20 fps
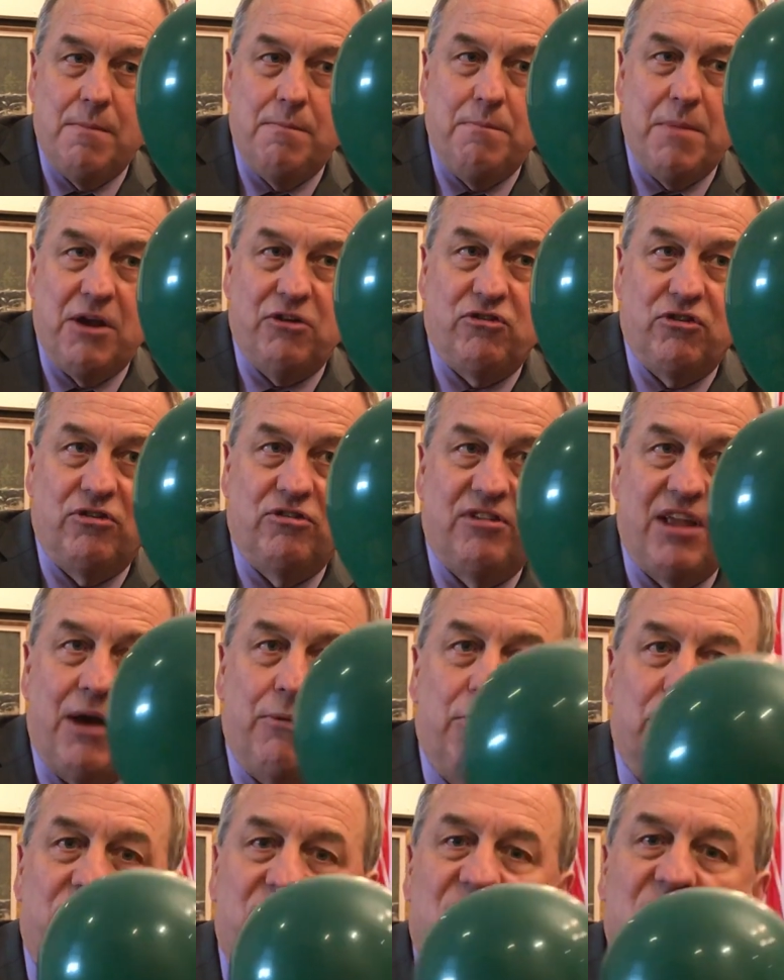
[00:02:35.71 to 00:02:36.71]
measures
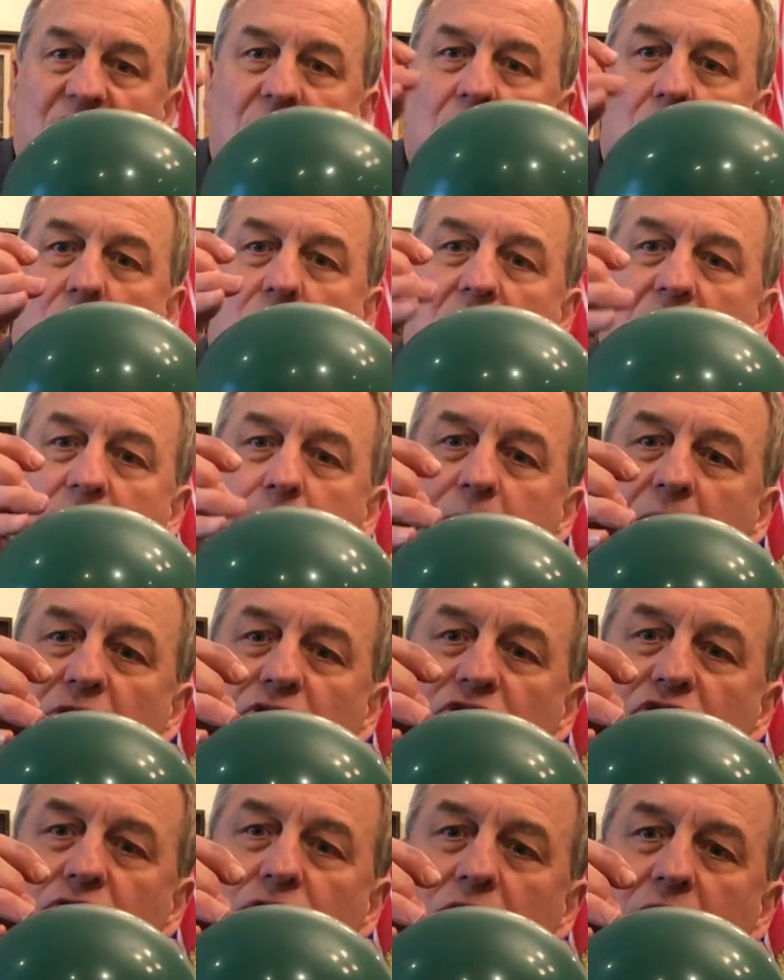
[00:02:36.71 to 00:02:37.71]
that will slowly but
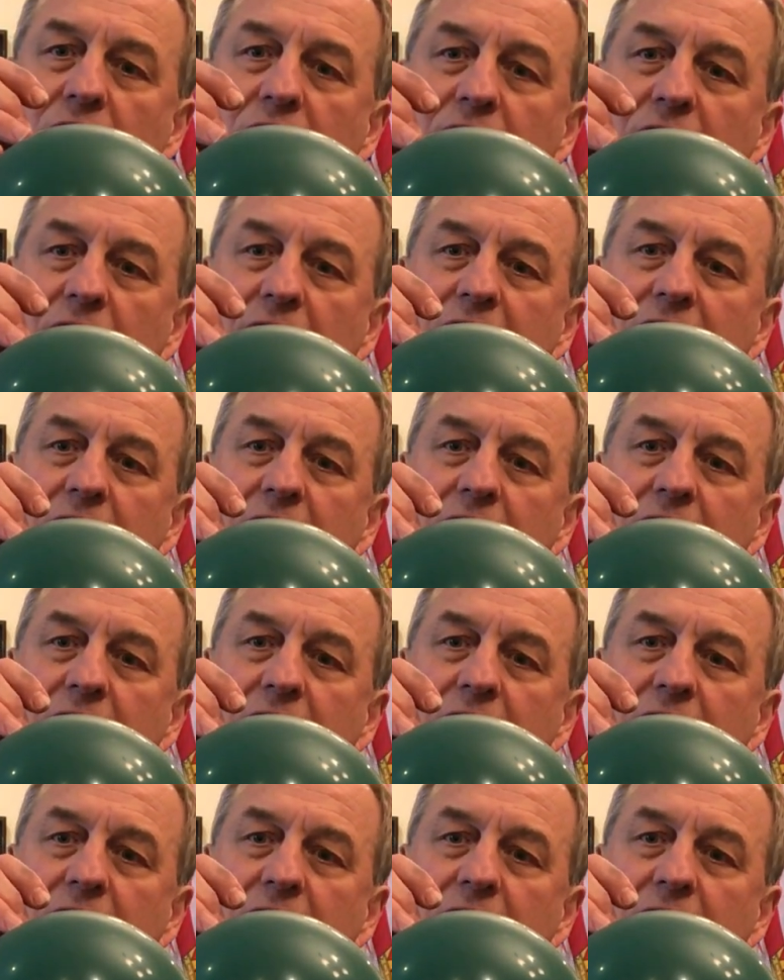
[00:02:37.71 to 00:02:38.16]
surely